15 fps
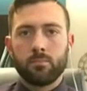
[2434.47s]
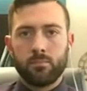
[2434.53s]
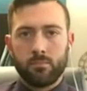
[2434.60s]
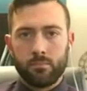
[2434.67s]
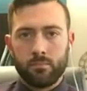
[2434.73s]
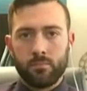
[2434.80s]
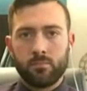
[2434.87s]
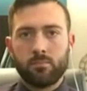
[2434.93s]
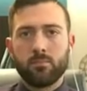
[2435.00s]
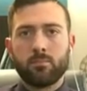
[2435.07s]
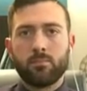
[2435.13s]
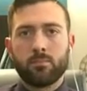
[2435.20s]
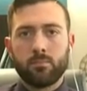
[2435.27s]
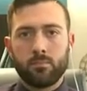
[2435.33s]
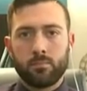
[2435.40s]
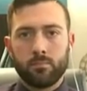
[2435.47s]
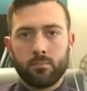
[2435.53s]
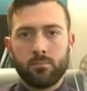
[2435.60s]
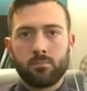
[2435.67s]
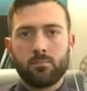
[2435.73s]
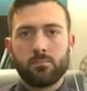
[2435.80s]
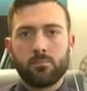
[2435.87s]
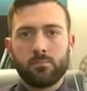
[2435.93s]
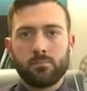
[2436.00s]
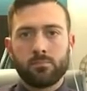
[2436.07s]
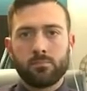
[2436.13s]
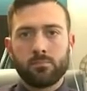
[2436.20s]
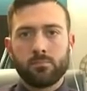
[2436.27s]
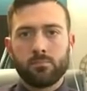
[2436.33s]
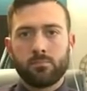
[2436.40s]

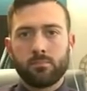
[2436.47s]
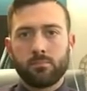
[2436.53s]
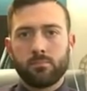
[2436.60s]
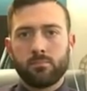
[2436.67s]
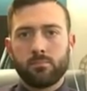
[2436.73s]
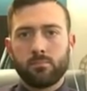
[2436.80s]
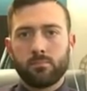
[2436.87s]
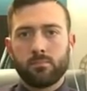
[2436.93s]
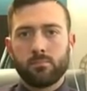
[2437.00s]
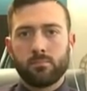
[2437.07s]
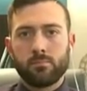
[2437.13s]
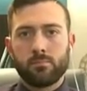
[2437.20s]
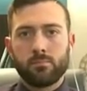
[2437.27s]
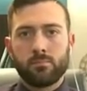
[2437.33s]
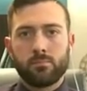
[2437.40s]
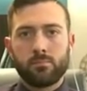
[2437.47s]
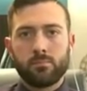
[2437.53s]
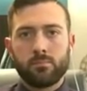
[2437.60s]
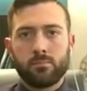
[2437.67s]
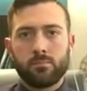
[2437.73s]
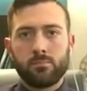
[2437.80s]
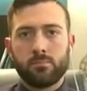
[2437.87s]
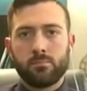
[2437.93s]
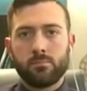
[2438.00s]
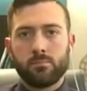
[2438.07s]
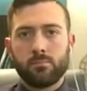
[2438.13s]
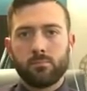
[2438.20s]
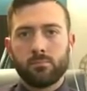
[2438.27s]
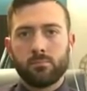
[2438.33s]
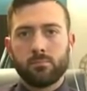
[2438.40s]

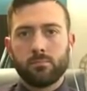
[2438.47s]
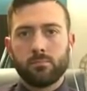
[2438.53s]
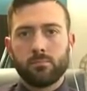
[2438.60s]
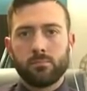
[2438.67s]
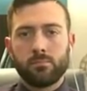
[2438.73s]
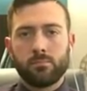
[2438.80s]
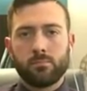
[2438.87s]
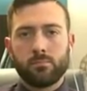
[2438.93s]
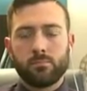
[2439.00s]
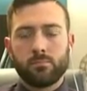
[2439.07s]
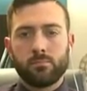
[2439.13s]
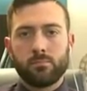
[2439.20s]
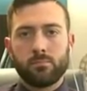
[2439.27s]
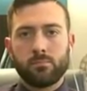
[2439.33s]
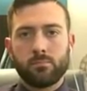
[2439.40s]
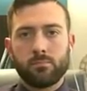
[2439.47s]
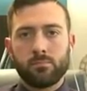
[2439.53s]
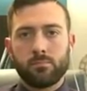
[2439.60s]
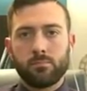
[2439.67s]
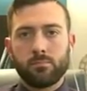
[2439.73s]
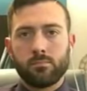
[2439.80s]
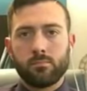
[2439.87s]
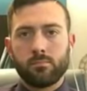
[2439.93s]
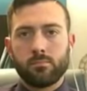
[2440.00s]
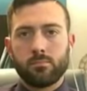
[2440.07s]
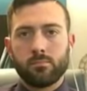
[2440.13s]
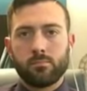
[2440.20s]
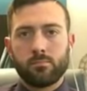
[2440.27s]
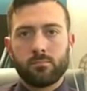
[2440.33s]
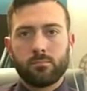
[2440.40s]

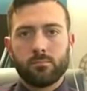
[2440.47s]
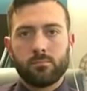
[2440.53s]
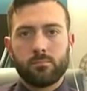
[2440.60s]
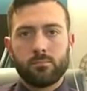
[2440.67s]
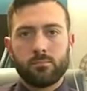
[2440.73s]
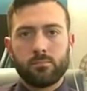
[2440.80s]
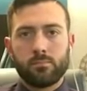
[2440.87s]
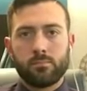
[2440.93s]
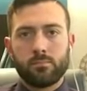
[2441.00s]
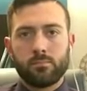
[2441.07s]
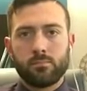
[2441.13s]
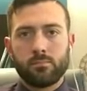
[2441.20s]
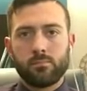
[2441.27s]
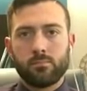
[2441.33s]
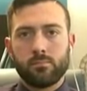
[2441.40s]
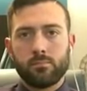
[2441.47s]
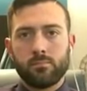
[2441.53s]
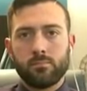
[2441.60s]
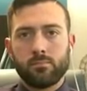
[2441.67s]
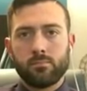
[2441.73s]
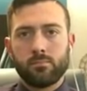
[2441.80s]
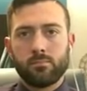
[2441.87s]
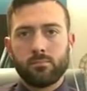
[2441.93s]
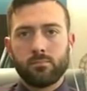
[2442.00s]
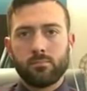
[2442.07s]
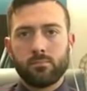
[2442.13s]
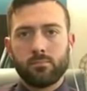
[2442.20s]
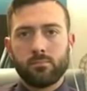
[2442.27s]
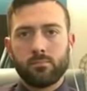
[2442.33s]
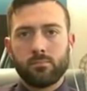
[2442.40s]
[no speech]